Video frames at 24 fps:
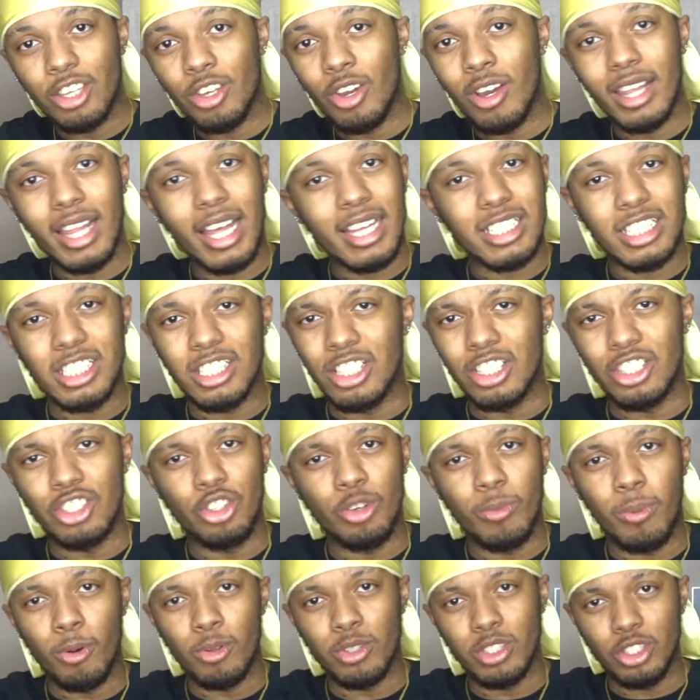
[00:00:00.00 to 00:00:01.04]
You're
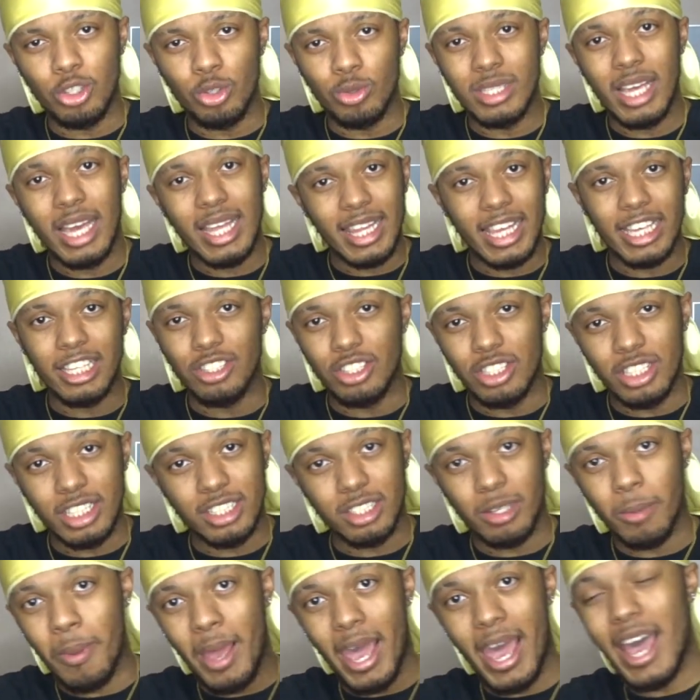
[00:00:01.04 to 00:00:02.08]
supposed to use that lane just
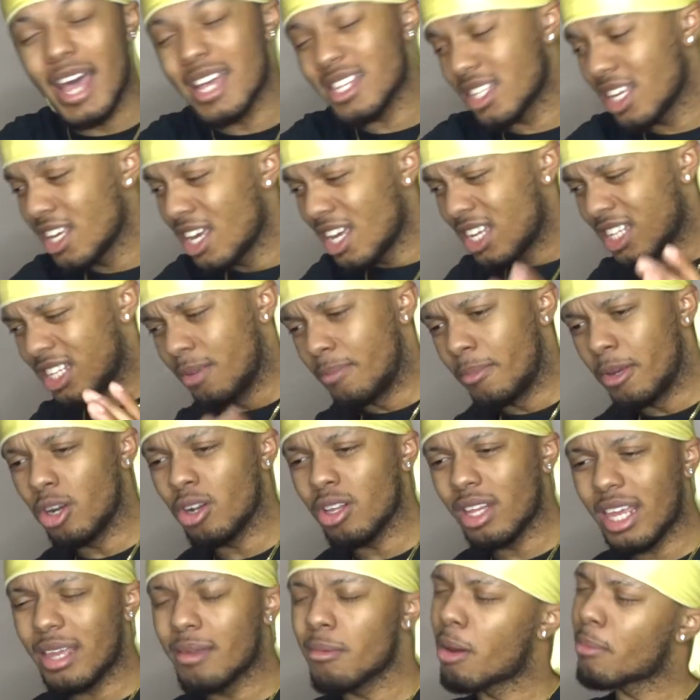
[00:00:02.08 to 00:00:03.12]
to pass. The middle
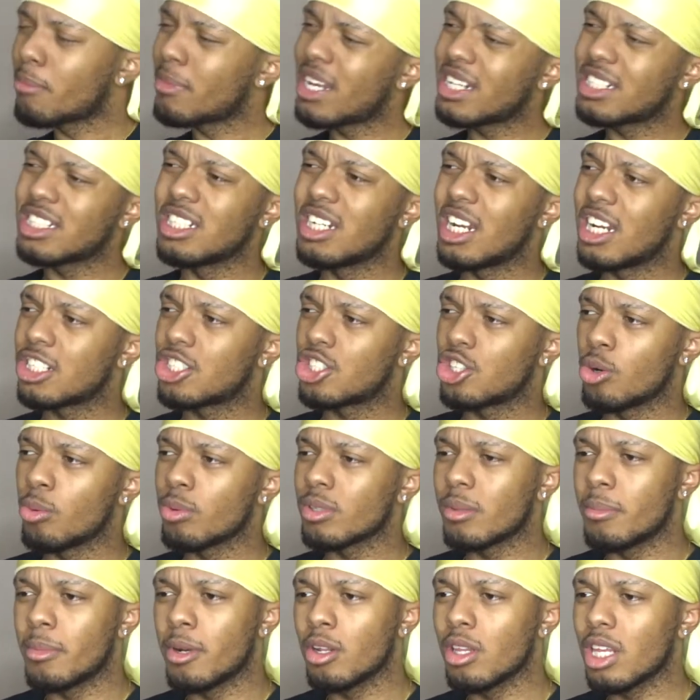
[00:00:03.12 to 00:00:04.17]
lane, I'm actually not sure what
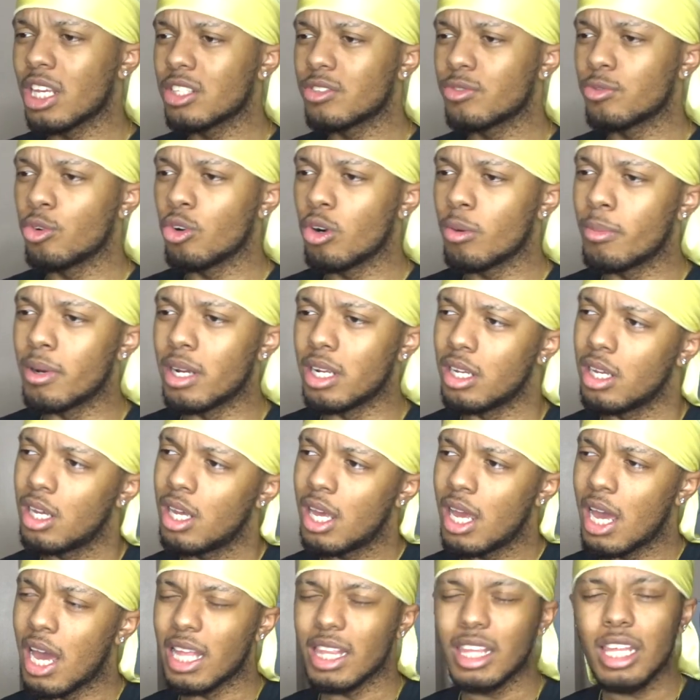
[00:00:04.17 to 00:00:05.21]
the middle lane's for, but
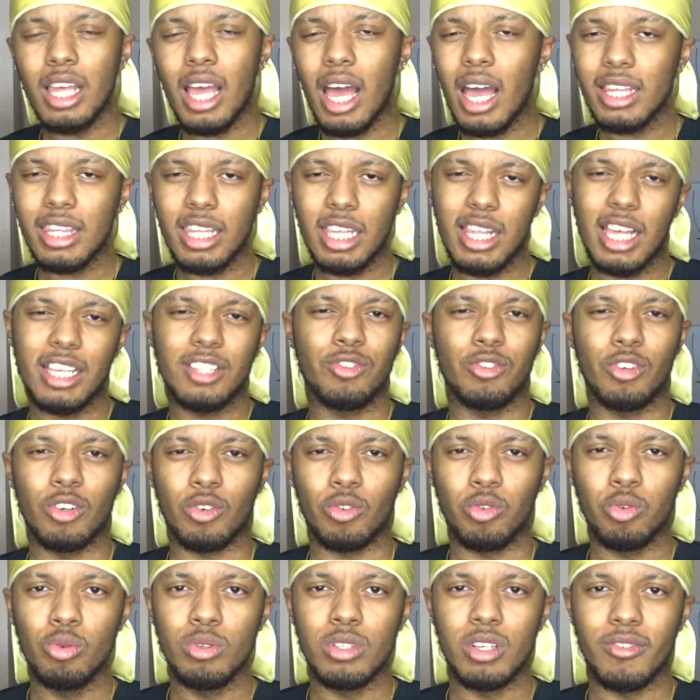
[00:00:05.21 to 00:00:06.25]
I think that's for the
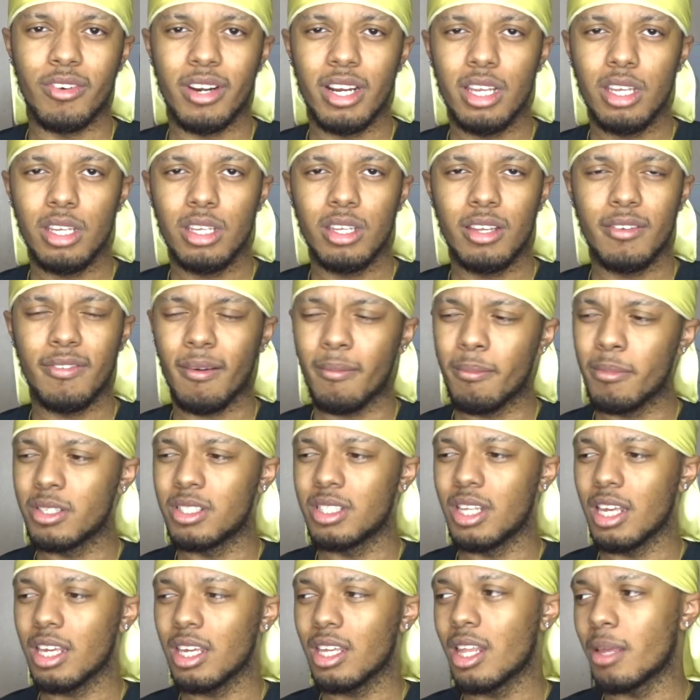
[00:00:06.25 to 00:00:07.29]
cruising, right? If I'm
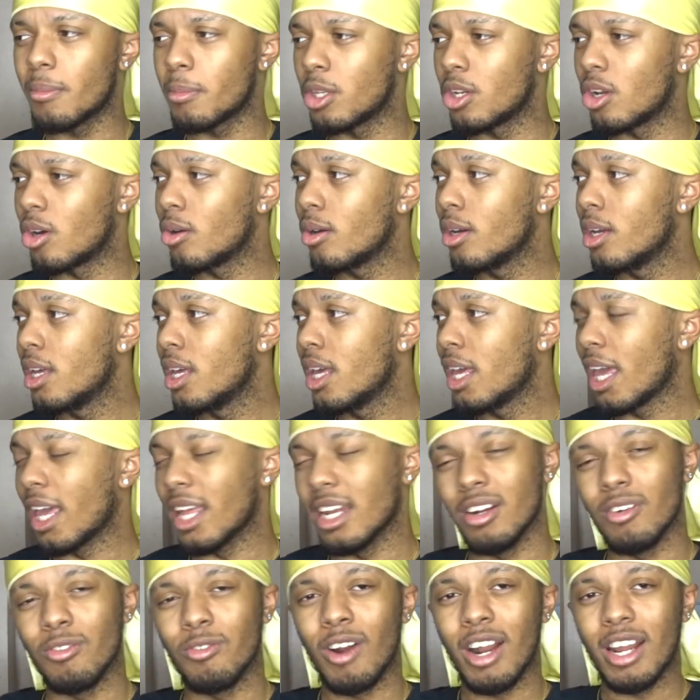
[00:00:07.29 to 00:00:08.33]
mistaken, let me know. In
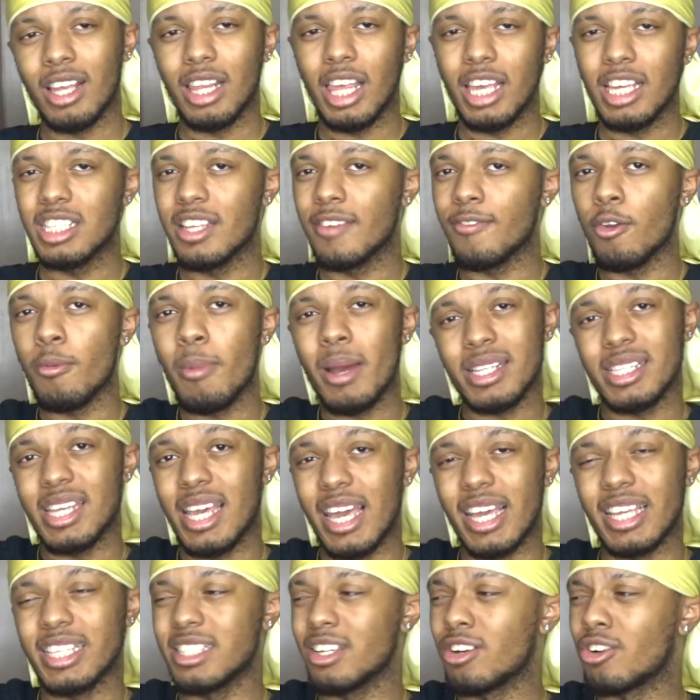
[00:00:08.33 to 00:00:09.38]
the right lanes, if you're about to
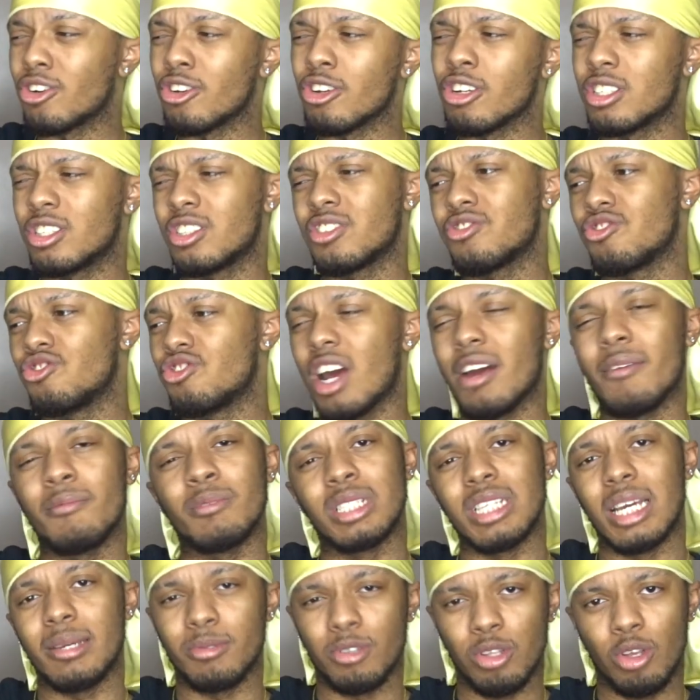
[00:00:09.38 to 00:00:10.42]
exit or you're driving
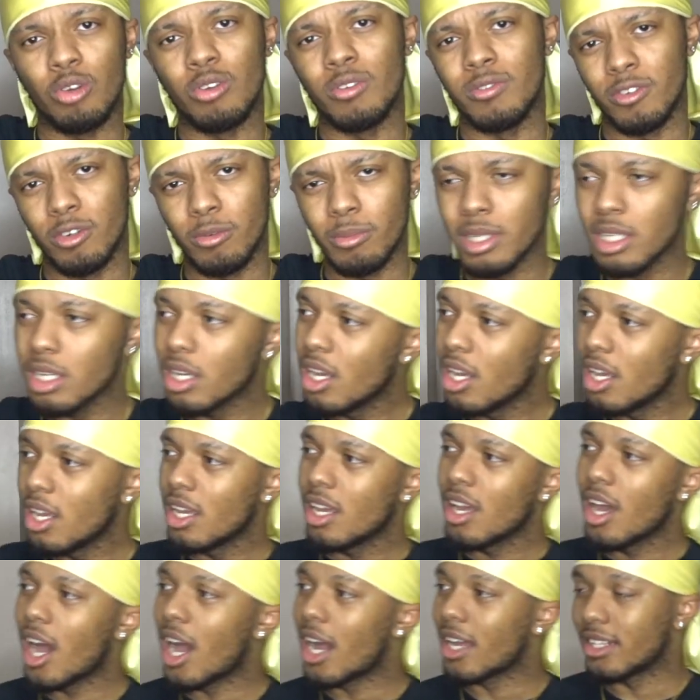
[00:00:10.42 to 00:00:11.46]
type slow, you feel me?
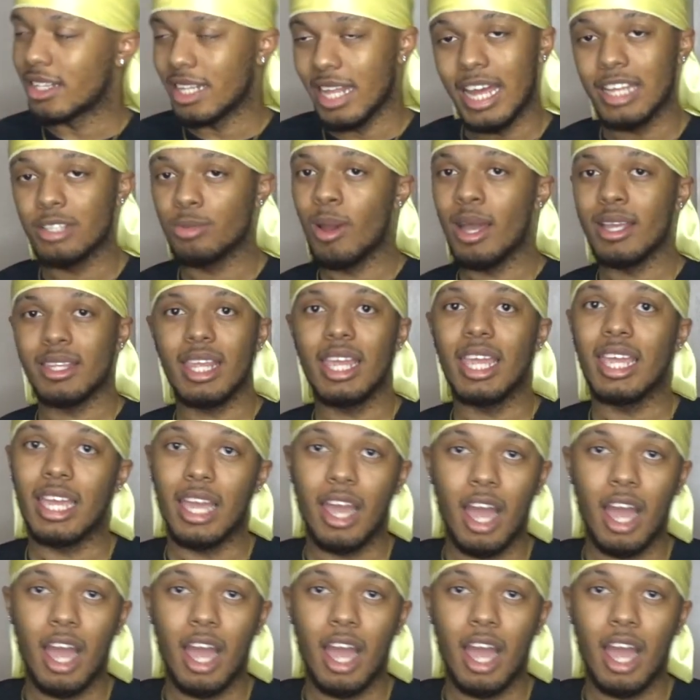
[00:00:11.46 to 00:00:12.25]
That's what I think.